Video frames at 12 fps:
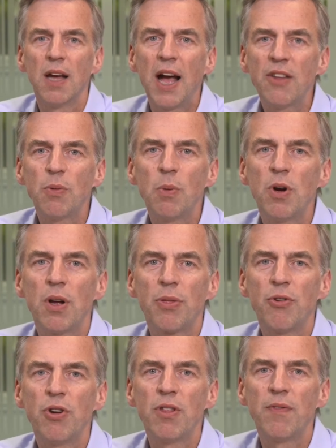As we work
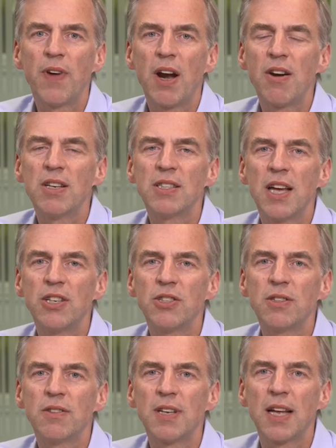through the various
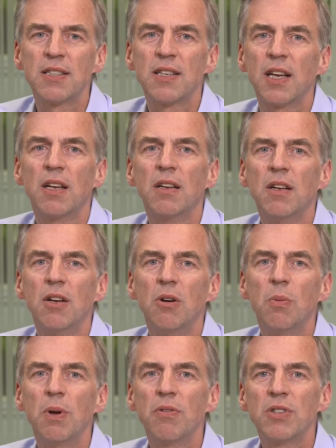stages of testing,
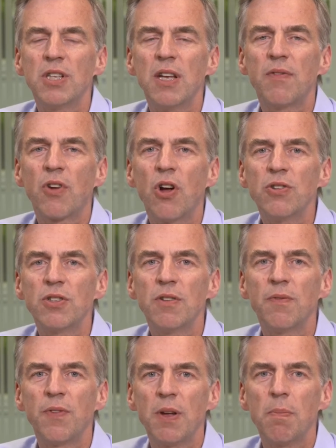we receive
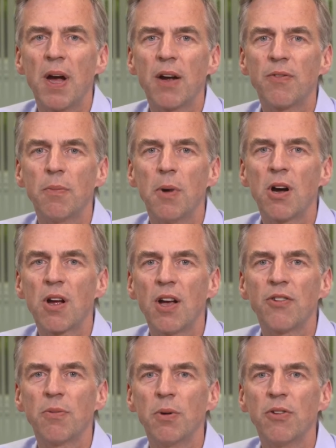constant feedback from our
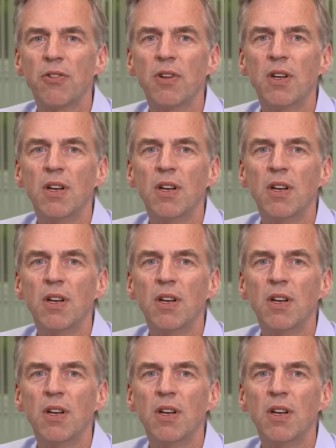customers,